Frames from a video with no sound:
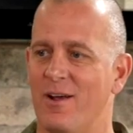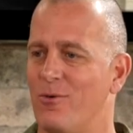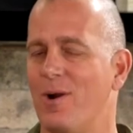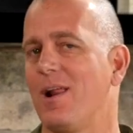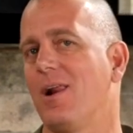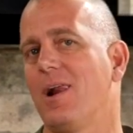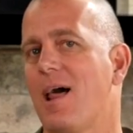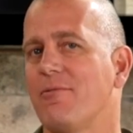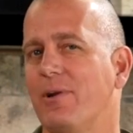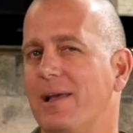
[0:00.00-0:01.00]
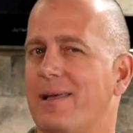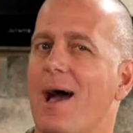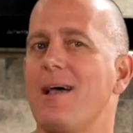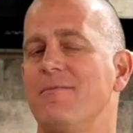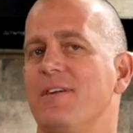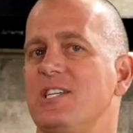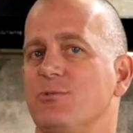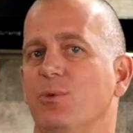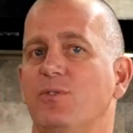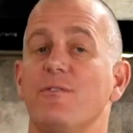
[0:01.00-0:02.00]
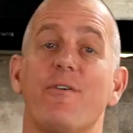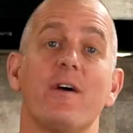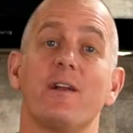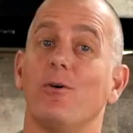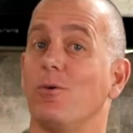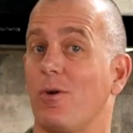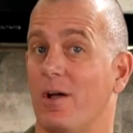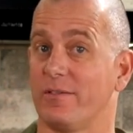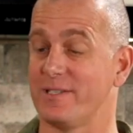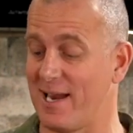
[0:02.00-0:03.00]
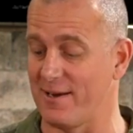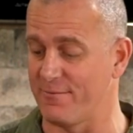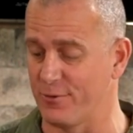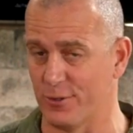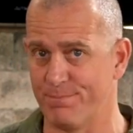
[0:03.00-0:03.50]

really lovely garden vegetables you find in all kinds of Italian food.